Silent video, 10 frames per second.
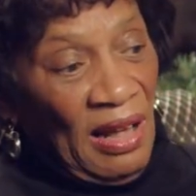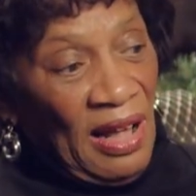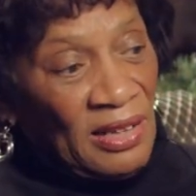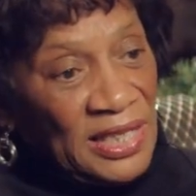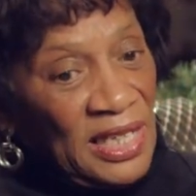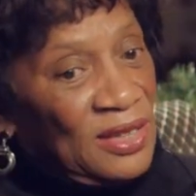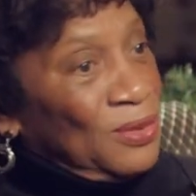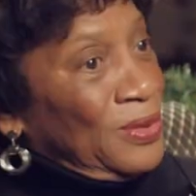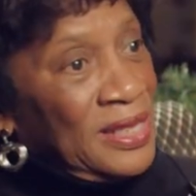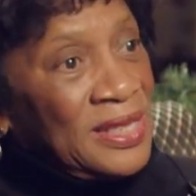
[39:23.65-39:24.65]
I'll take the
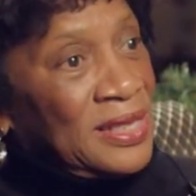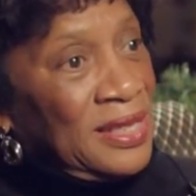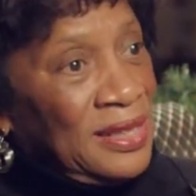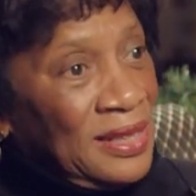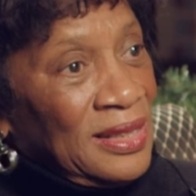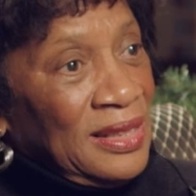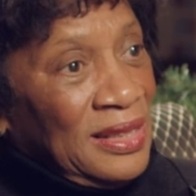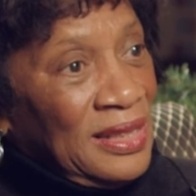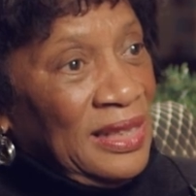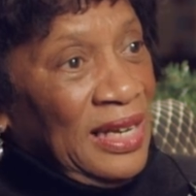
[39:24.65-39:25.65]
risk.
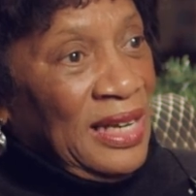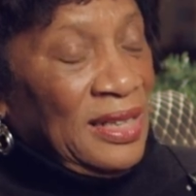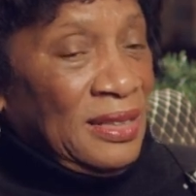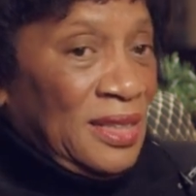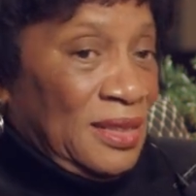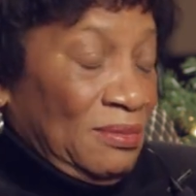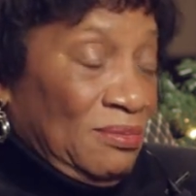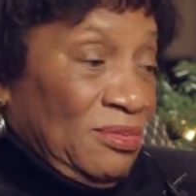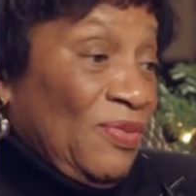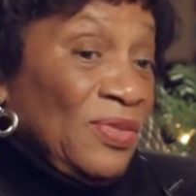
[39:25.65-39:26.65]
And
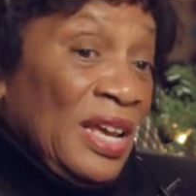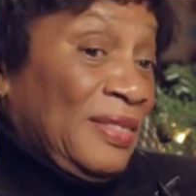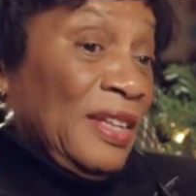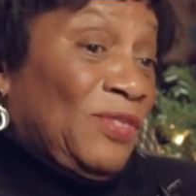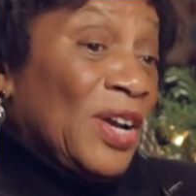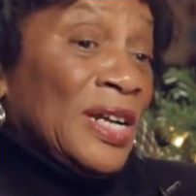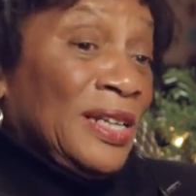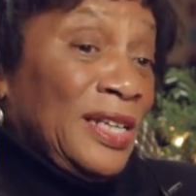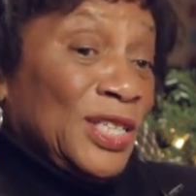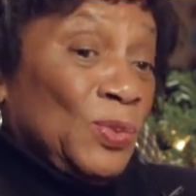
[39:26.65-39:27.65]
if, at the very
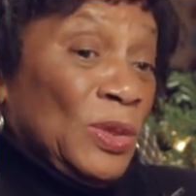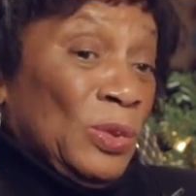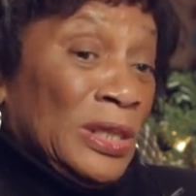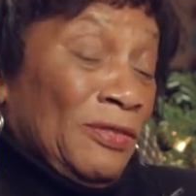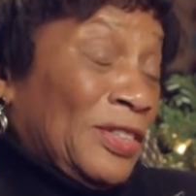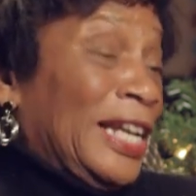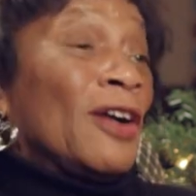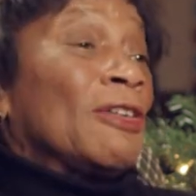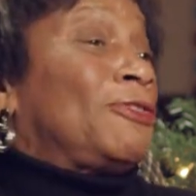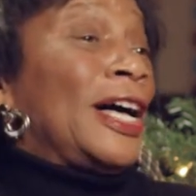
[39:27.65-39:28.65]
least, we will have
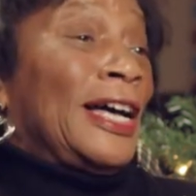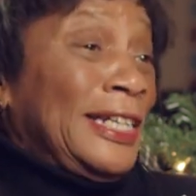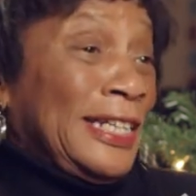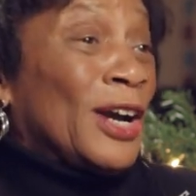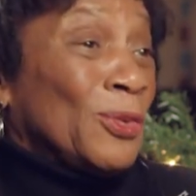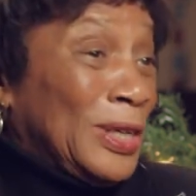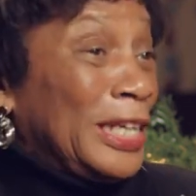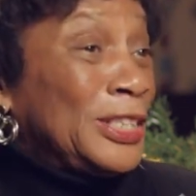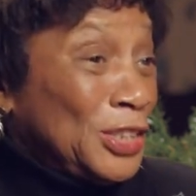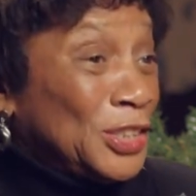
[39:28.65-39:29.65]
clarified our
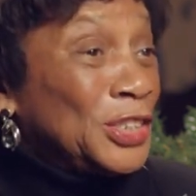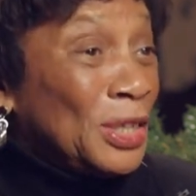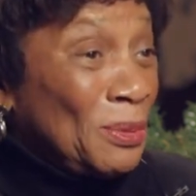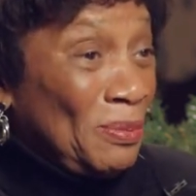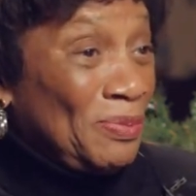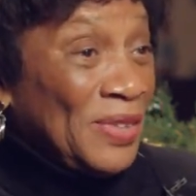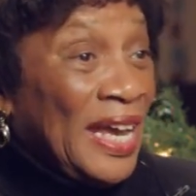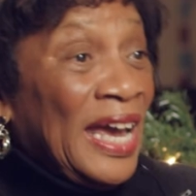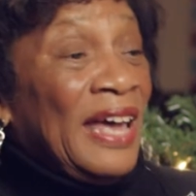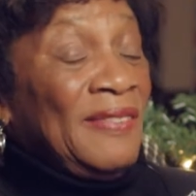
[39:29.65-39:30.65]
relationship.
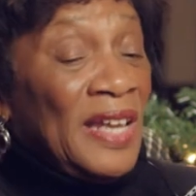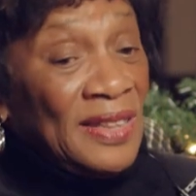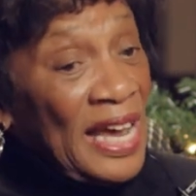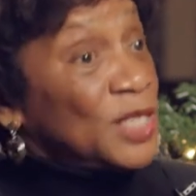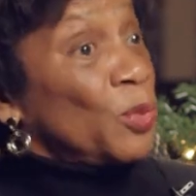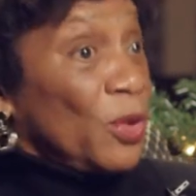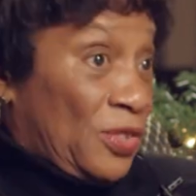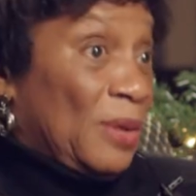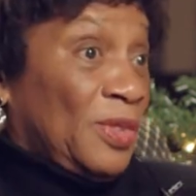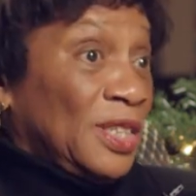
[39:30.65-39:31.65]
And then that's worth
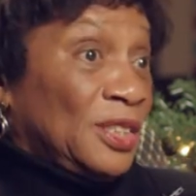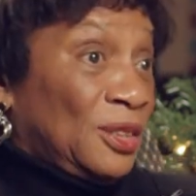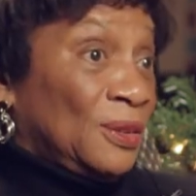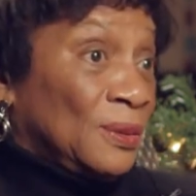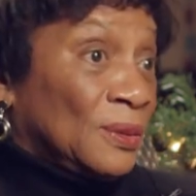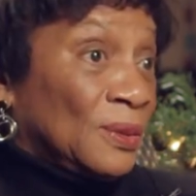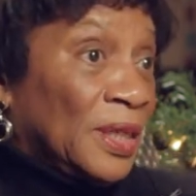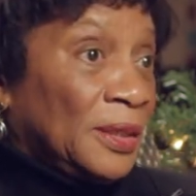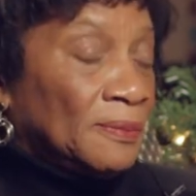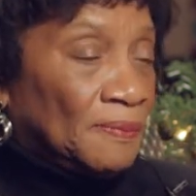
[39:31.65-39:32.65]
something too,
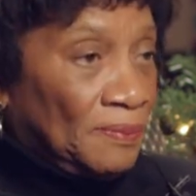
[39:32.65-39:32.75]
right?